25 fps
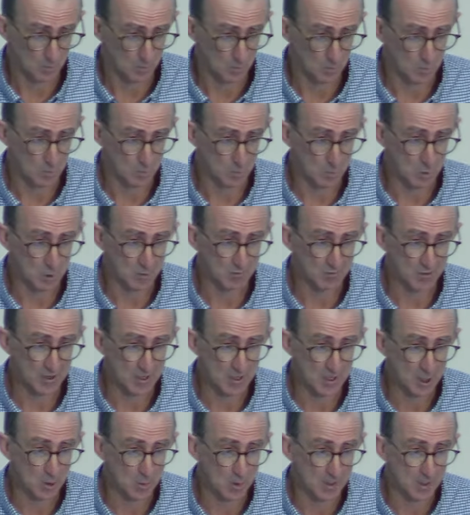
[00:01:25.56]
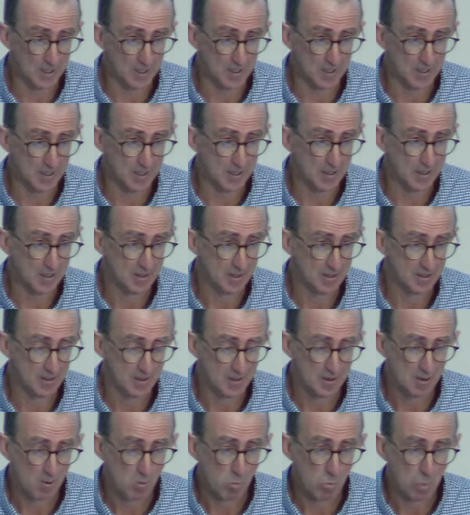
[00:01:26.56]
We'll move fairly quickly.
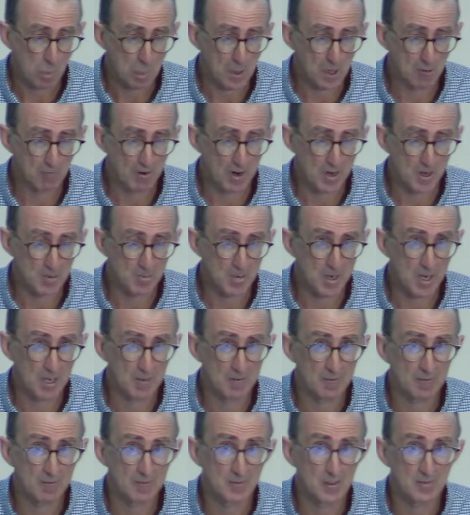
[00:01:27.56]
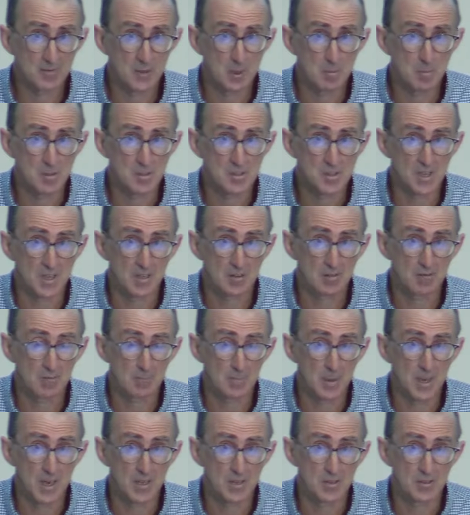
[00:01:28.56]
Around about 50%
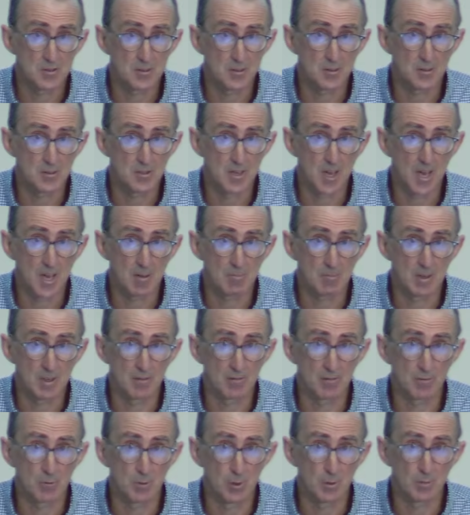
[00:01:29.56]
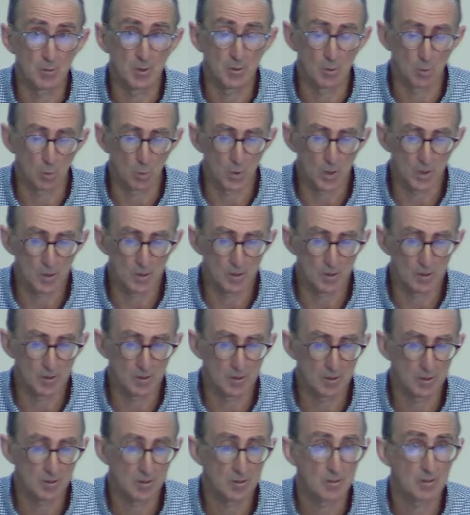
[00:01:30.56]
of patients who start metformin
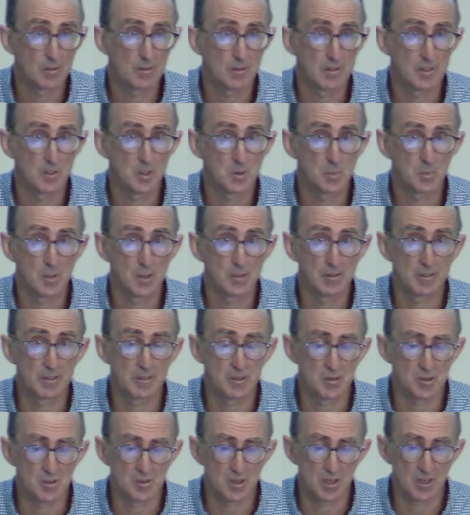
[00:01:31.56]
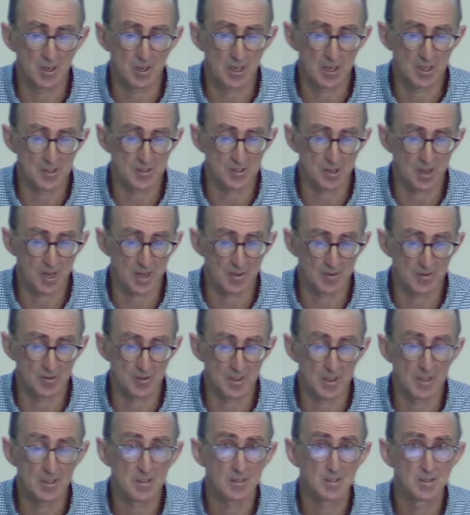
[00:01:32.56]
will experience GI side
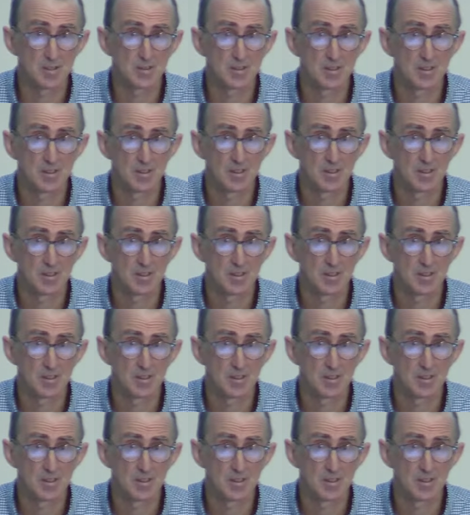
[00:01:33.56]
effects.